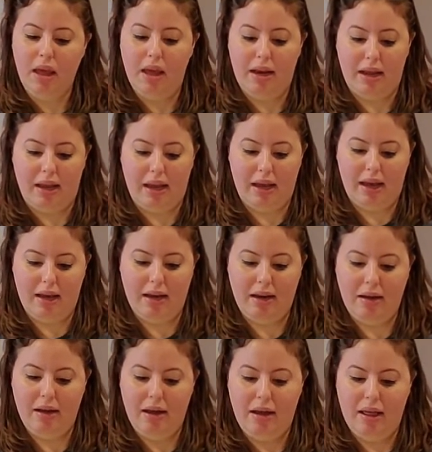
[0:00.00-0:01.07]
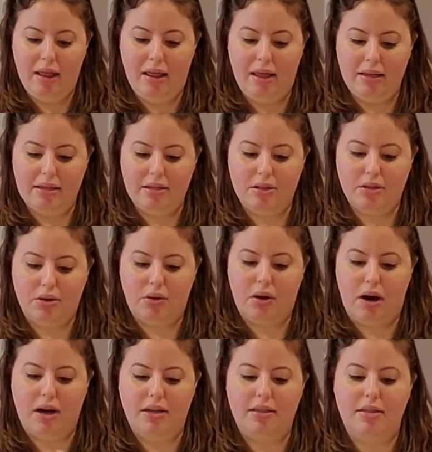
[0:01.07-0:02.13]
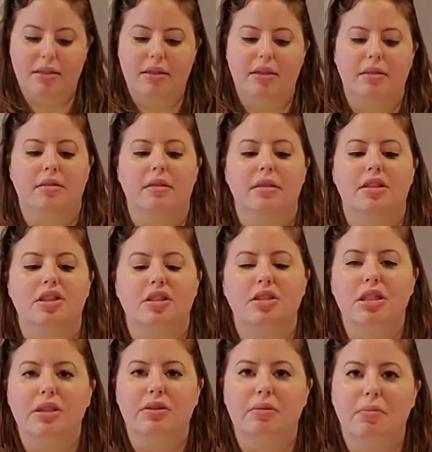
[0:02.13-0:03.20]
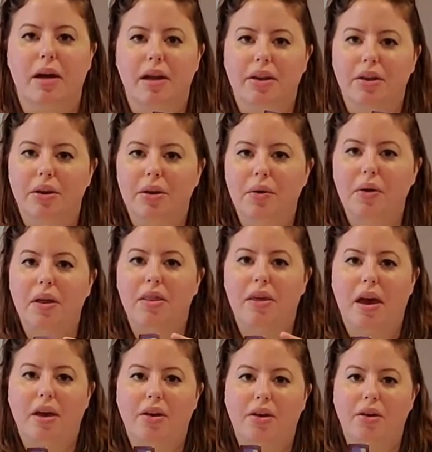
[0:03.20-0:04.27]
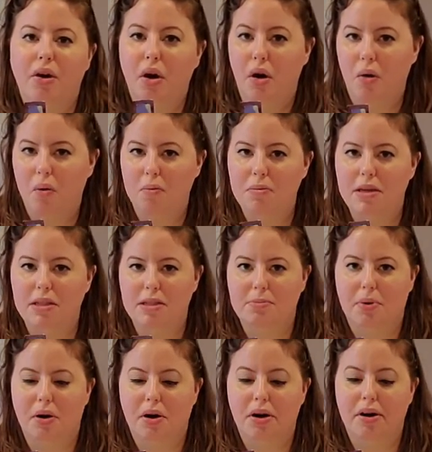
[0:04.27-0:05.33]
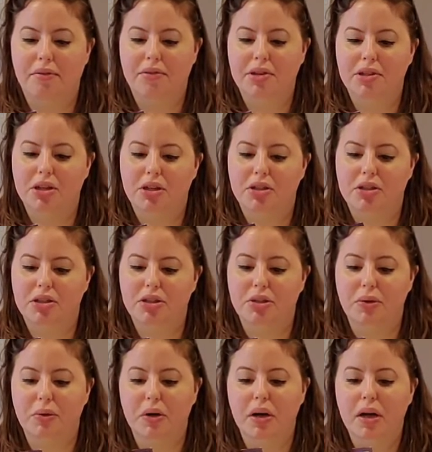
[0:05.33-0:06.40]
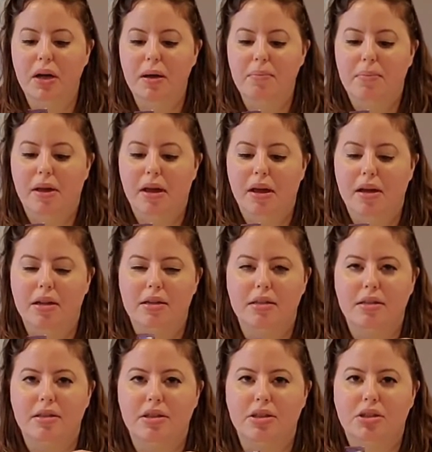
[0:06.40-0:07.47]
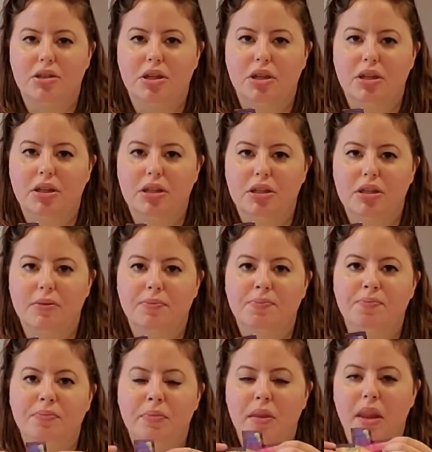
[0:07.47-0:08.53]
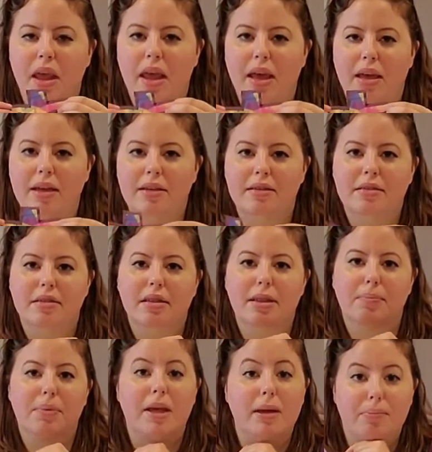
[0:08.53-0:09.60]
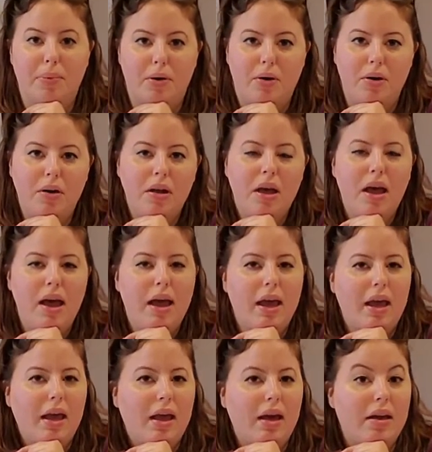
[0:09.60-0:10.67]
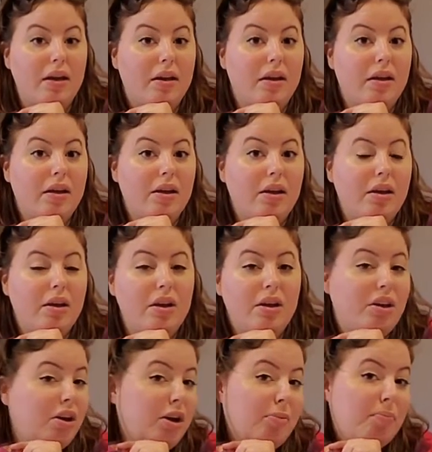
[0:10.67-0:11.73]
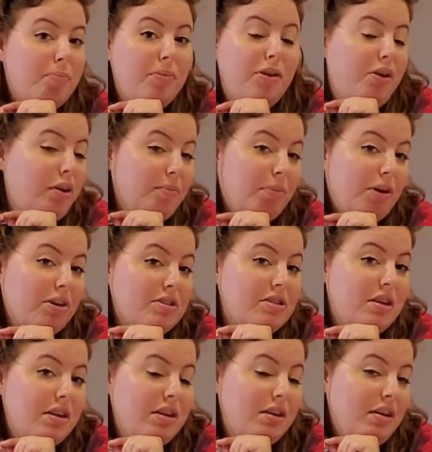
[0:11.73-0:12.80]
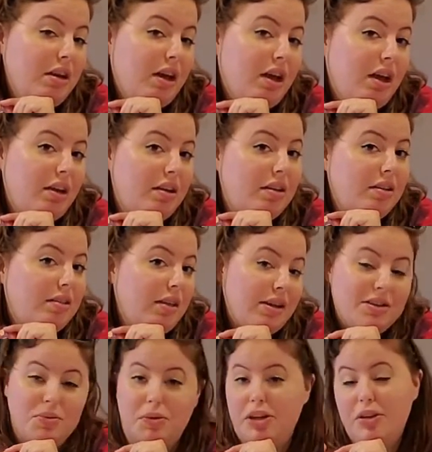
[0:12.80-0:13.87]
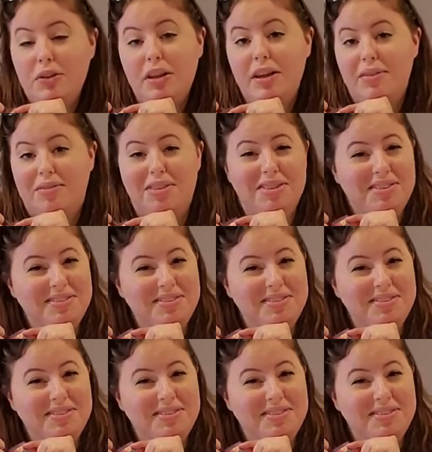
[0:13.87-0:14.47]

And again, this cross is just to remind you that your home is part of the church too, because the church is the people, and you're a person, and that's where you live.